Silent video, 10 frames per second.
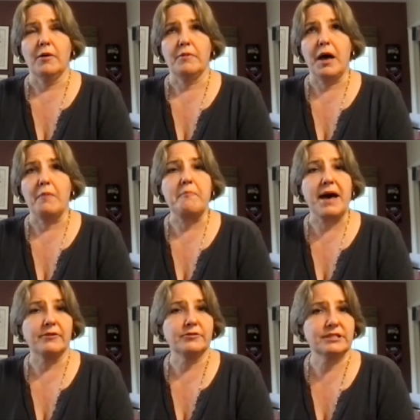
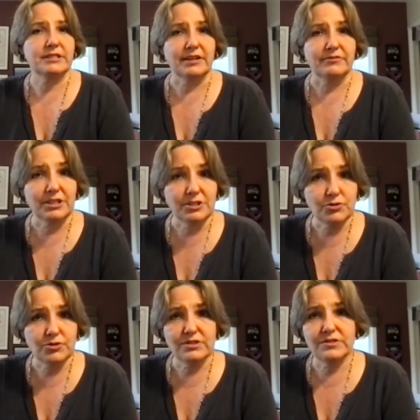amount of
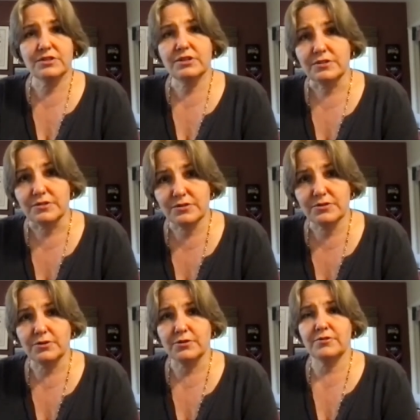interest,
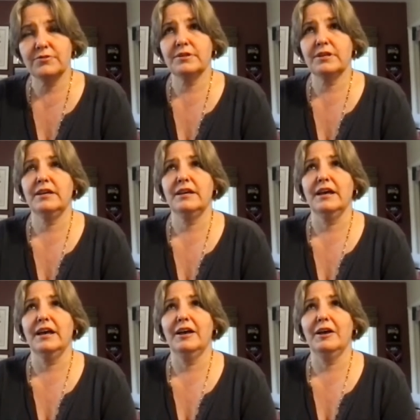concern,
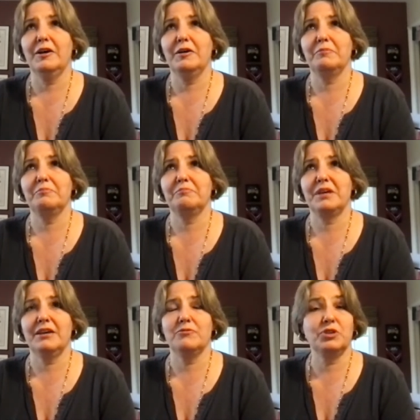
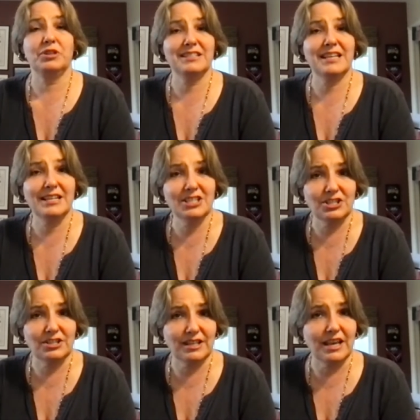and real
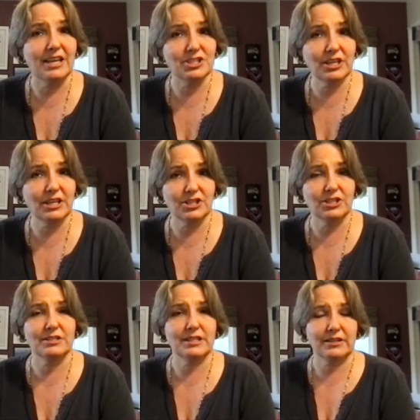attention that
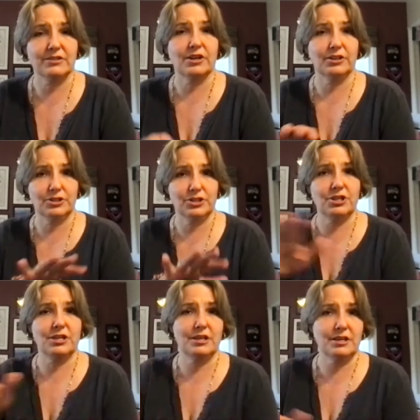education
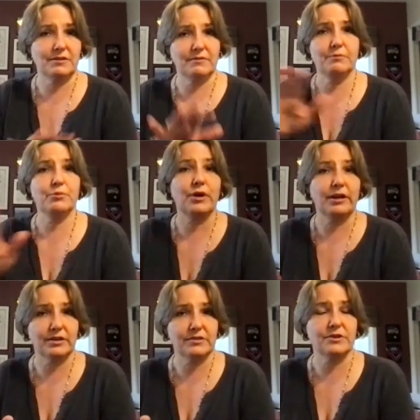technology
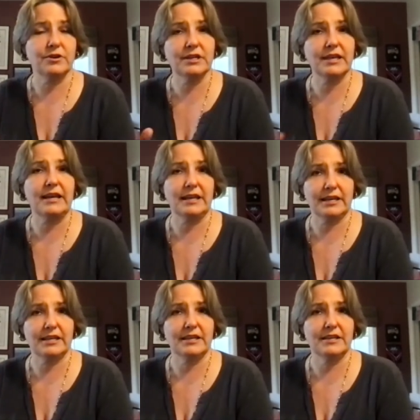products are
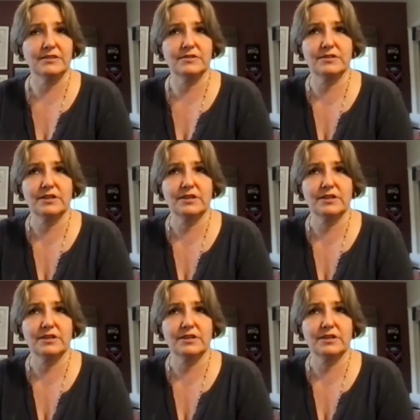getting is,